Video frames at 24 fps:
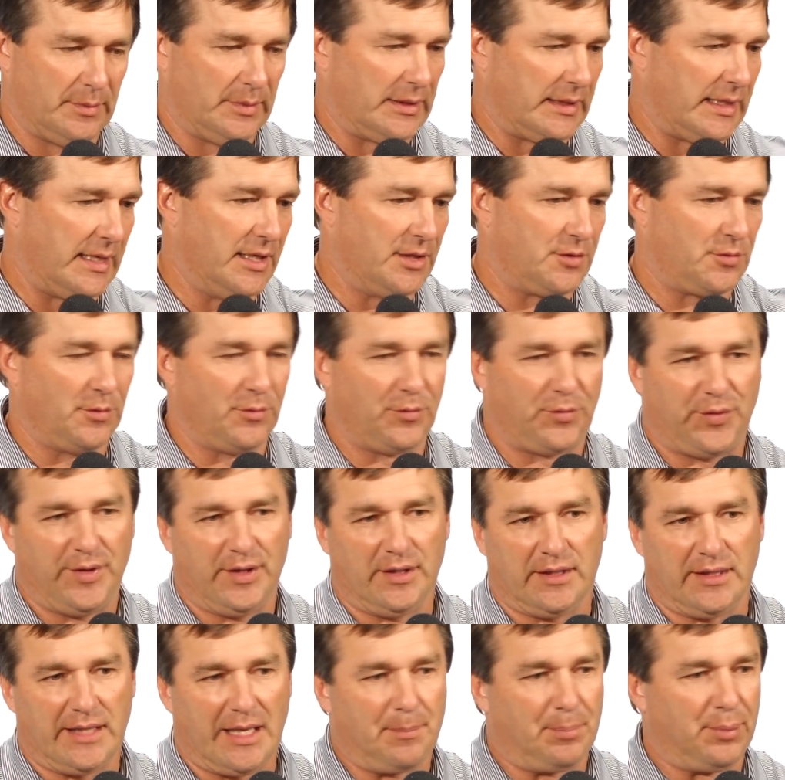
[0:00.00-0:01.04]
and the kids from
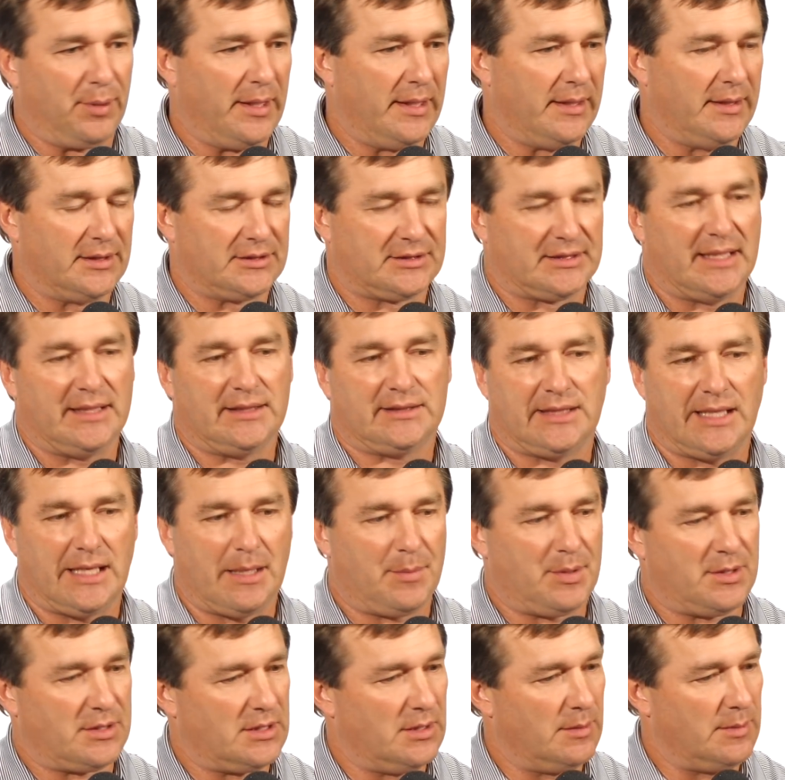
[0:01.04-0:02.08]
Philly, they played in the state
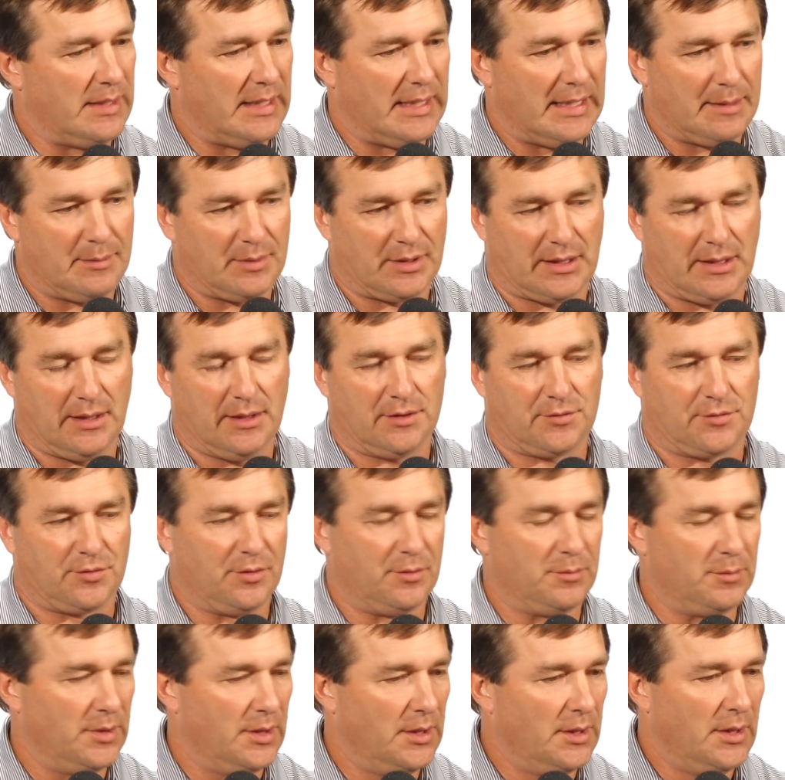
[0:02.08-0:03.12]
championship game. The kids
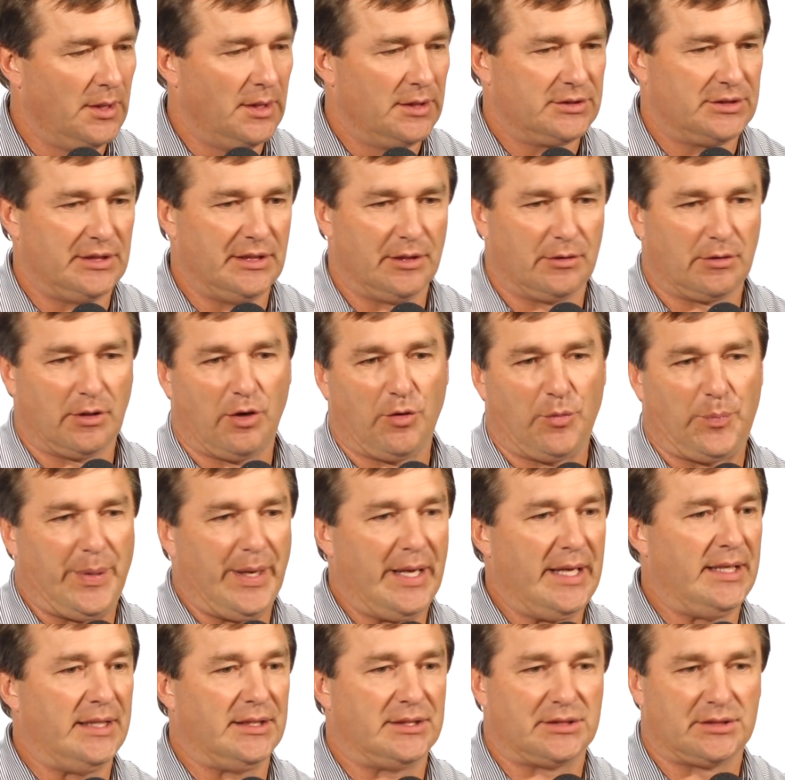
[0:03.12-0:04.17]
from Cedar Grove
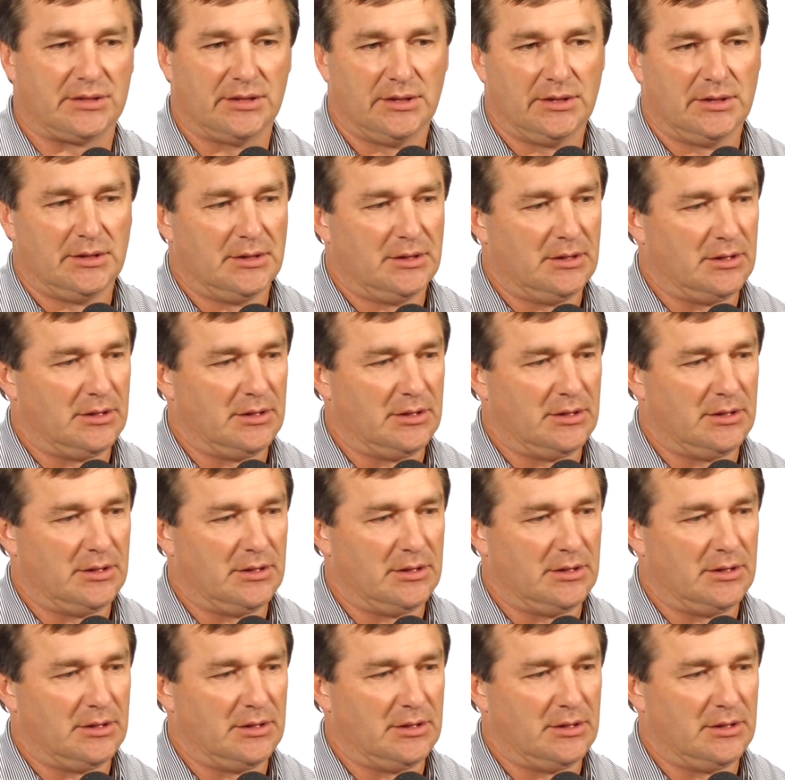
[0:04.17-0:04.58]
Pace.